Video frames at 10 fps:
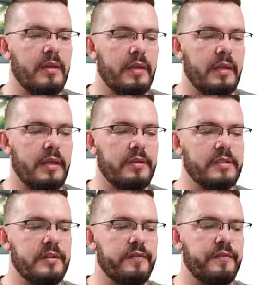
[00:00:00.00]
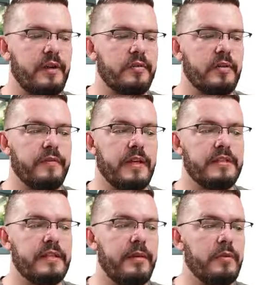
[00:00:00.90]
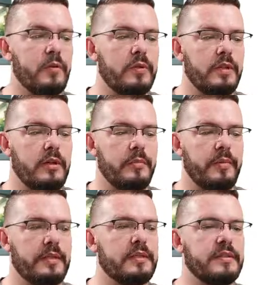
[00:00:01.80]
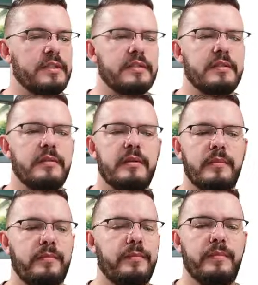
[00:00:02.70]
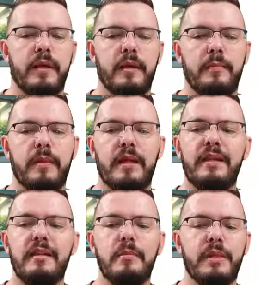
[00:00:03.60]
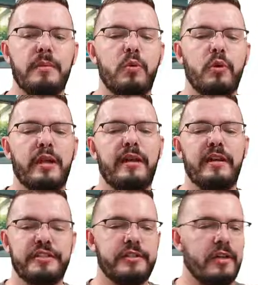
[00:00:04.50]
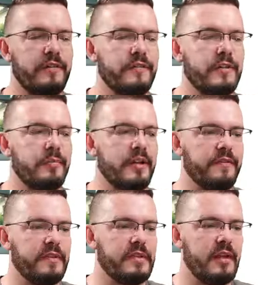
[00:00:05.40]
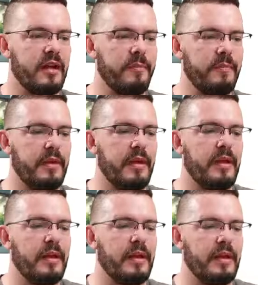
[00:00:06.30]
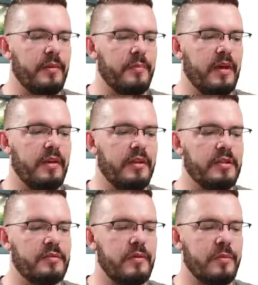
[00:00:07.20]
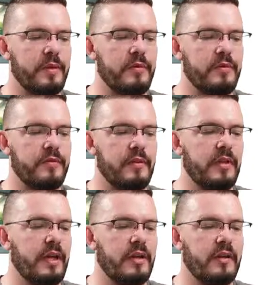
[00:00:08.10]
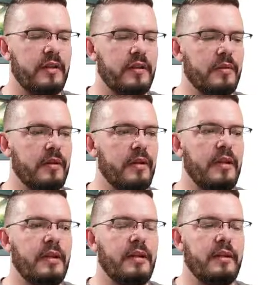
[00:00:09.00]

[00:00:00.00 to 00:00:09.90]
Here's a photo of that same courtyard, but just a little bit more lush after a bit of time. I think it's quite beautiful, and I think the little